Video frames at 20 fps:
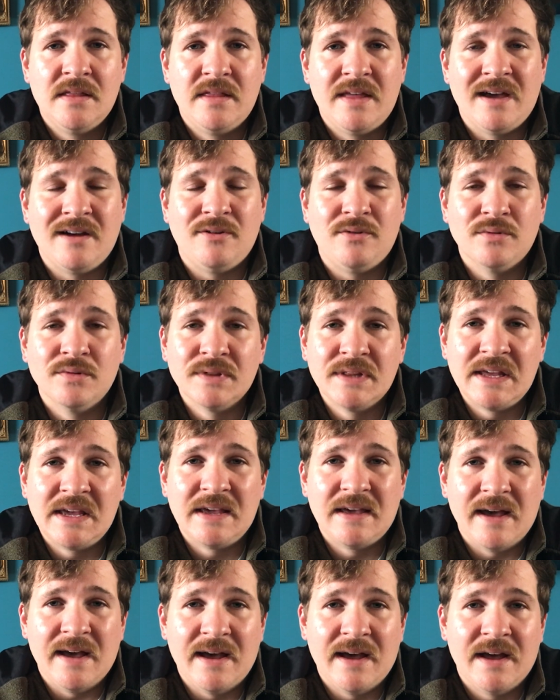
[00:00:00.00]
that only
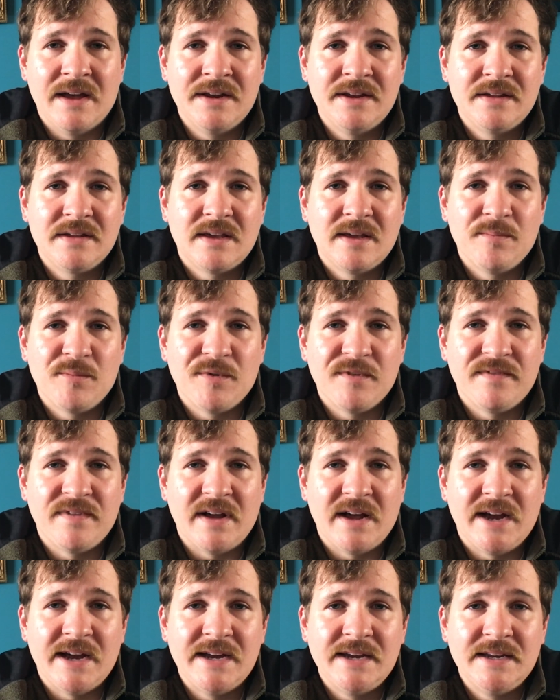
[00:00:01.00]
God can
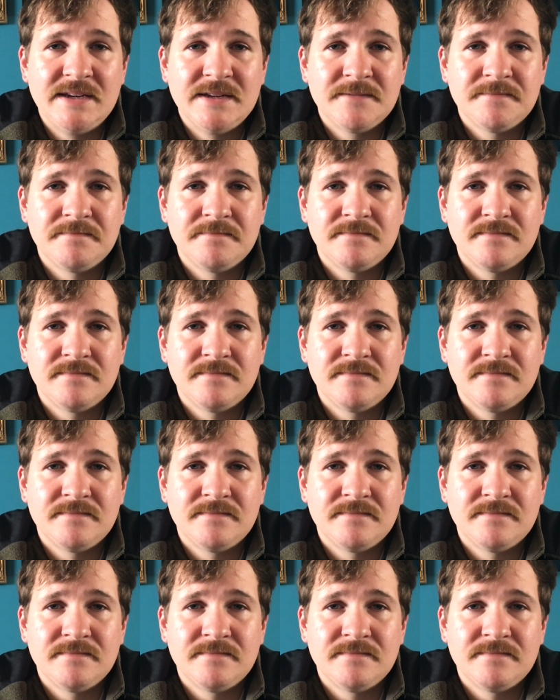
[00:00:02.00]
provide.